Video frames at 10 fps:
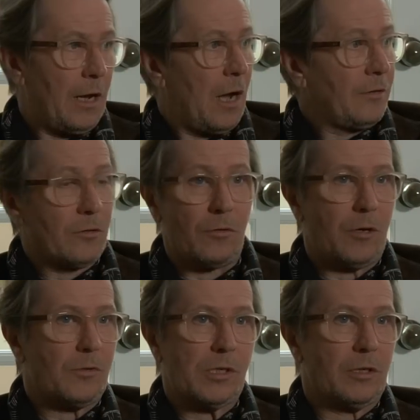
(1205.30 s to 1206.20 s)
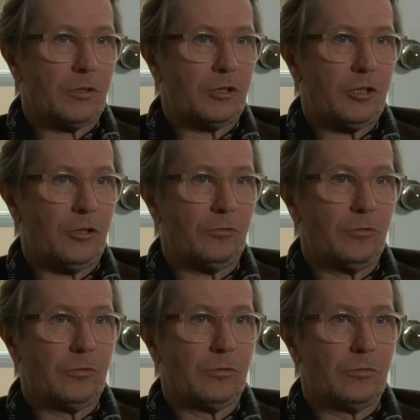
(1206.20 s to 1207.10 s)
and I thought he was going to shoot
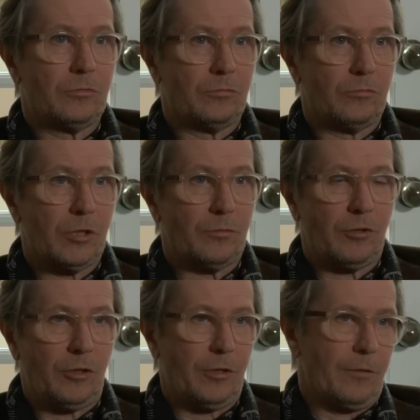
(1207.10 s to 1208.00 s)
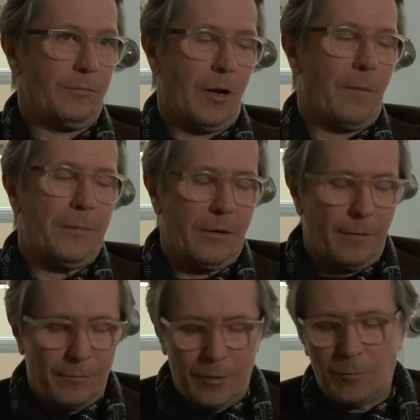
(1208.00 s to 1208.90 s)
the you know I mean,
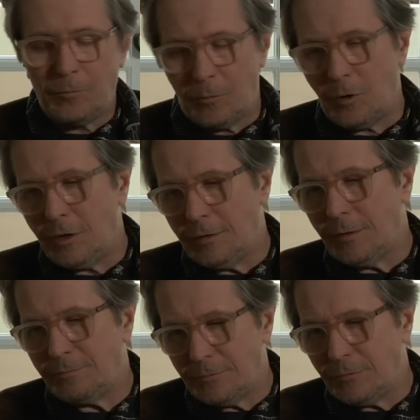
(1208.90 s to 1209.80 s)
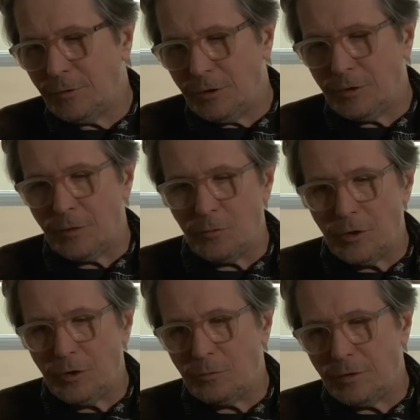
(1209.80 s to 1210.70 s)
what uh, you know
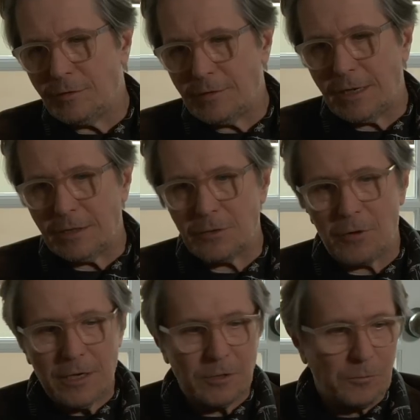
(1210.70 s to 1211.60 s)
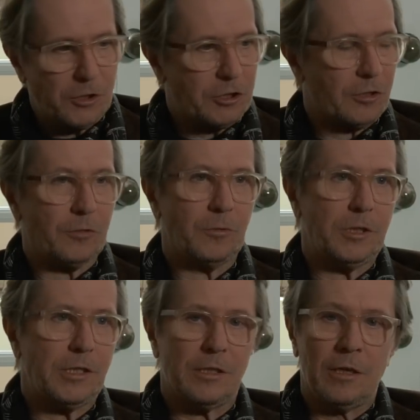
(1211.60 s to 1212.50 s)
what you would think a director would shoot, which
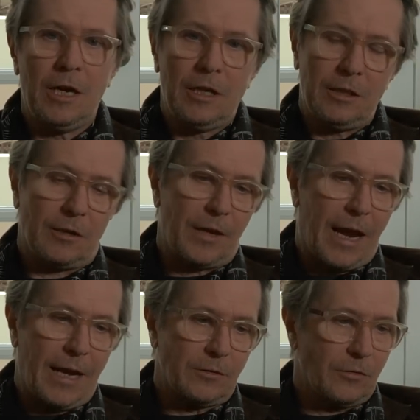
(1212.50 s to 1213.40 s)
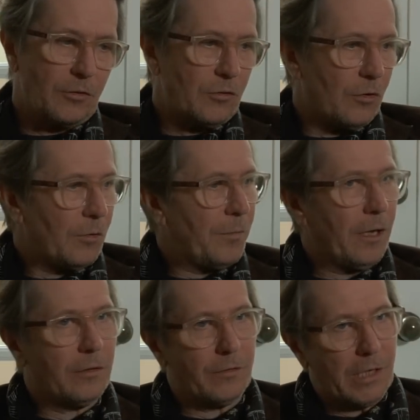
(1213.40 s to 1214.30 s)
mm -hmm. is mm-hmm. the you know the hand on the
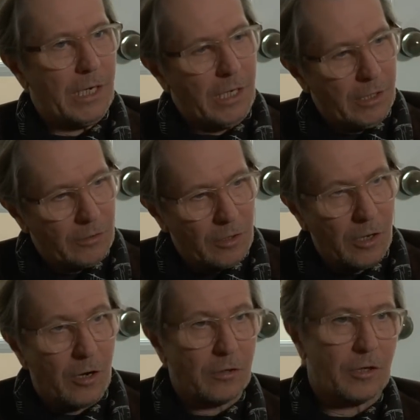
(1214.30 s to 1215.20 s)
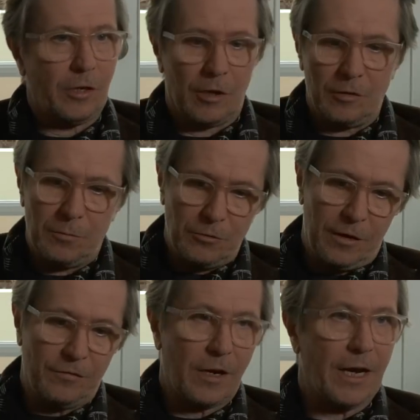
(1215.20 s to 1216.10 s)
doorbell, the key in the lock, you know the
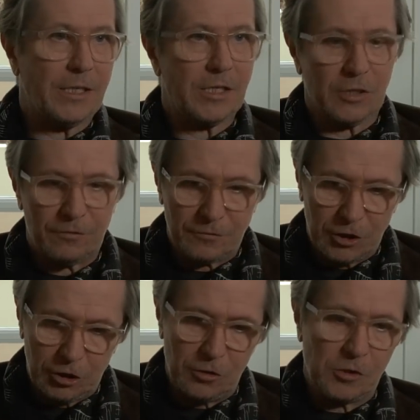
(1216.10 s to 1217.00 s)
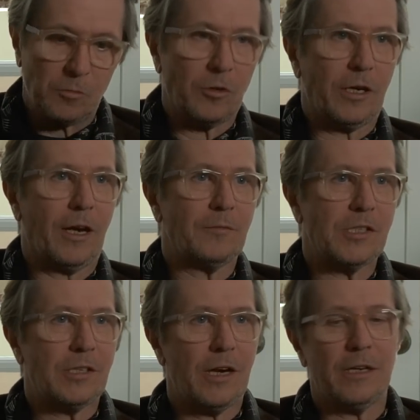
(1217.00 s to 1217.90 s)
briefcase, the shoes walking up the
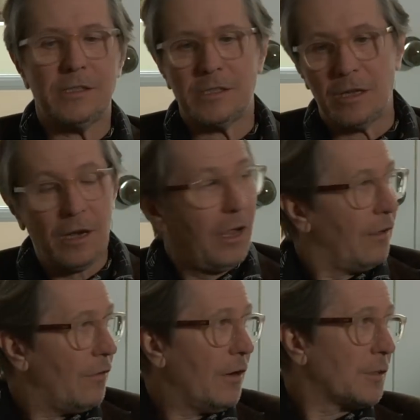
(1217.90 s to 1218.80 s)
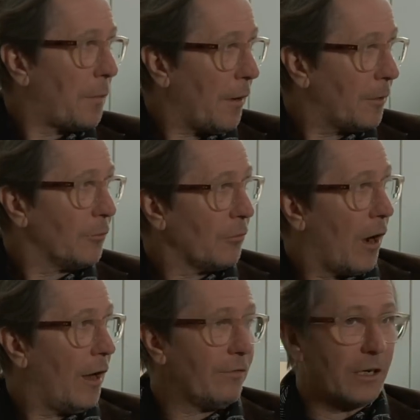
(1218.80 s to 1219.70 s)
stairs, various people
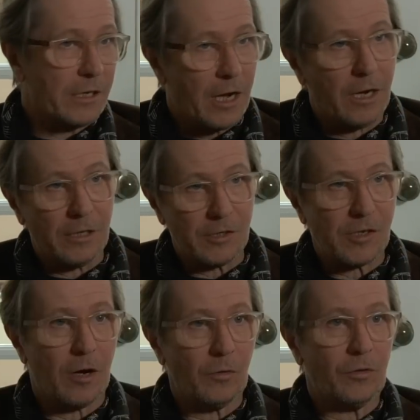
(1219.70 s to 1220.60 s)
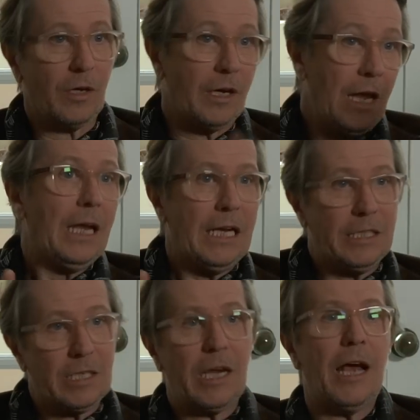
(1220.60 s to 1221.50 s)
arriving, cars, the whole thing,
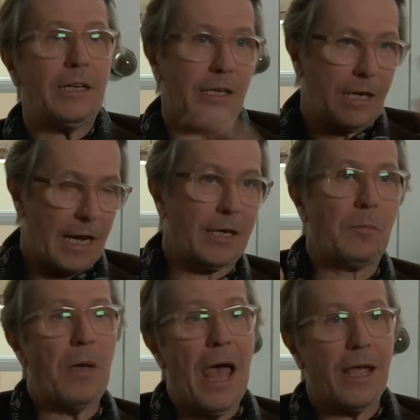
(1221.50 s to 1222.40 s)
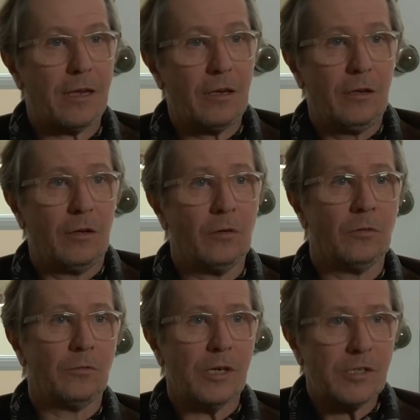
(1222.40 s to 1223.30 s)
into cutting cutting back,
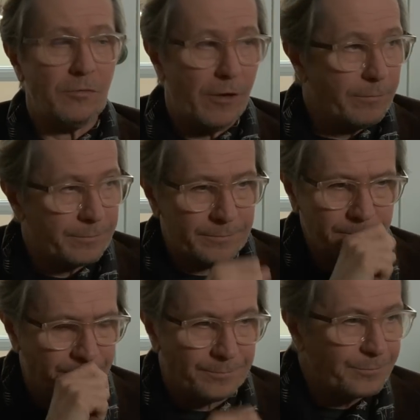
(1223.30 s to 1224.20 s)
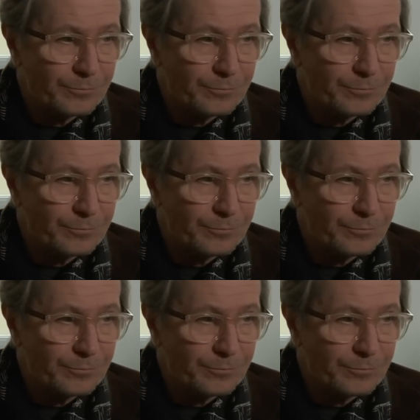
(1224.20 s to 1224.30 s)
all the rest of it. Mm -hmm.